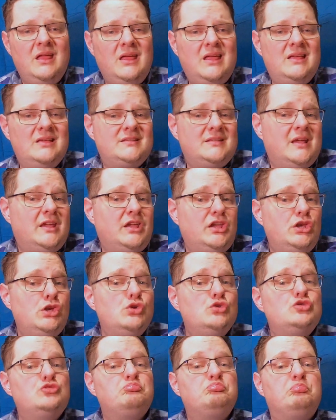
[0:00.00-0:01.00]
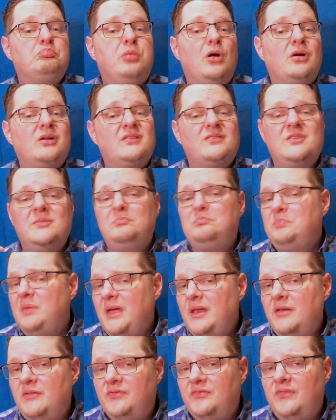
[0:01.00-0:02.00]
is a huge part of the
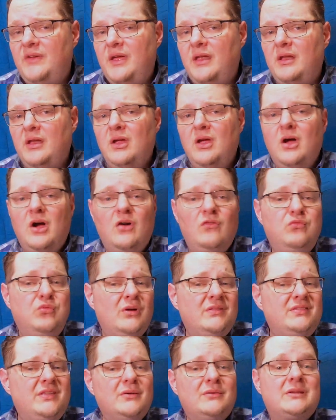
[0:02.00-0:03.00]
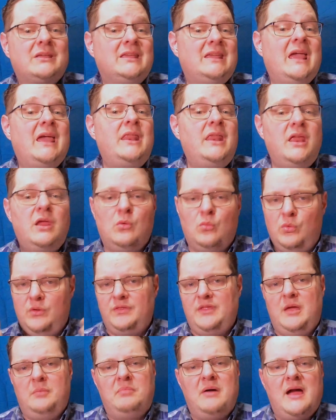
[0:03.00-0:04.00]
benefit of what they're getting
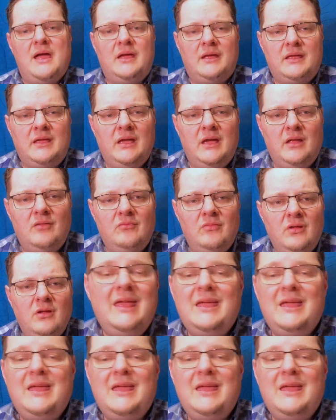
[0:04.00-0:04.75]
when they buy a kit.